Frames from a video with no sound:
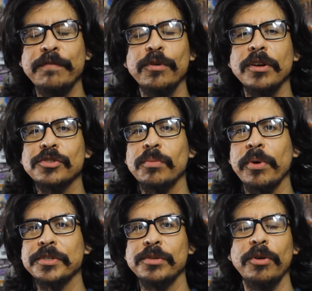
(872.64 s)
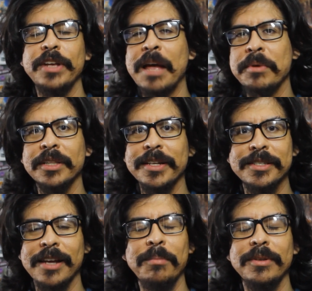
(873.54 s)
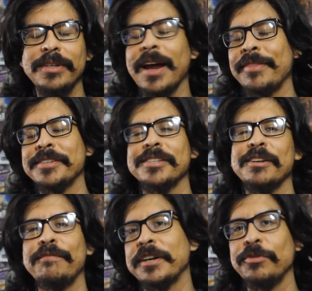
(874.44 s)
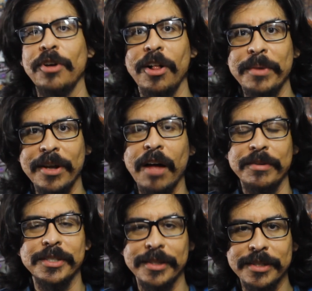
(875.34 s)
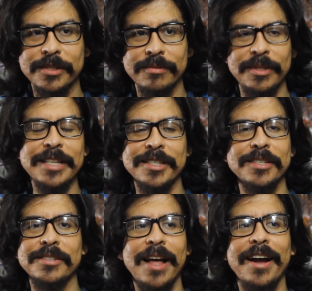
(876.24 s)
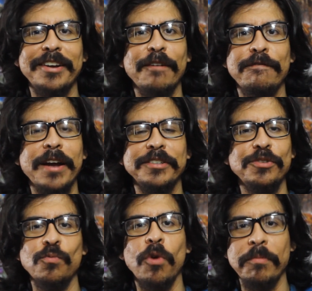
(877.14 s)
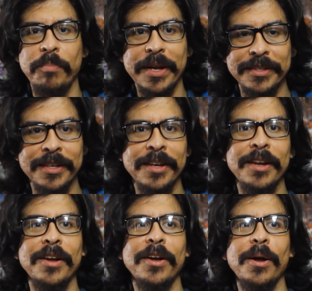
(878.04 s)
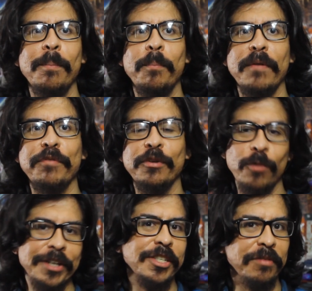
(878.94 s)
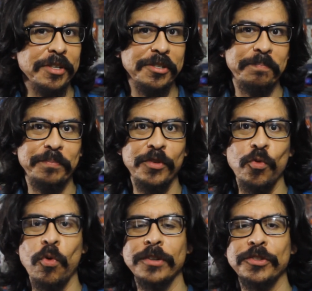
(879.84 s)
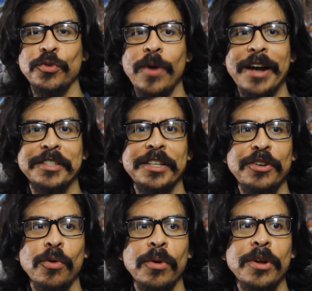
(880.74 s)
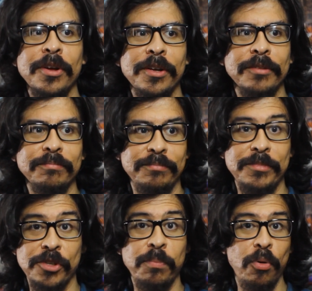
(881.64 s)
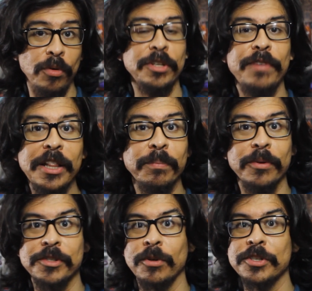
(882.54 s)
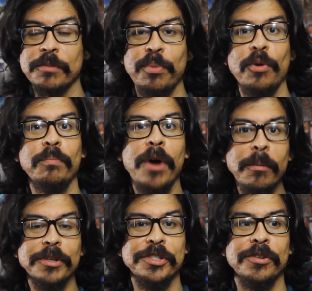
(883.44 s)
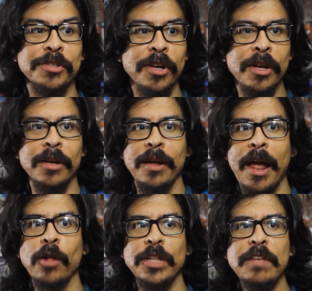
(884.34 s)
And if you're also a person who already emulates, I mean, yeah, this doesn't affect you at all. I mean, obviously, this is not going to affect you one bit. But for the rest of us who want to actually, support developers, who want to support publishers, hell,